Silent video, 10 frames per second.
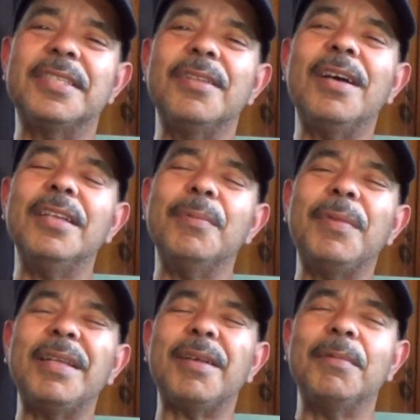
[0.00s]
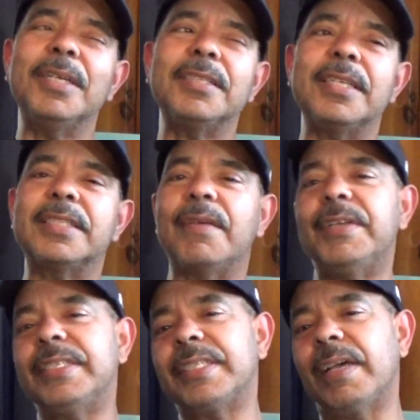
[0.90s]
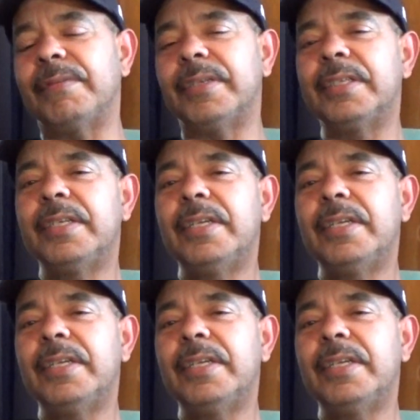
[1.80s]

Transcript: No, I'm gonna say 77.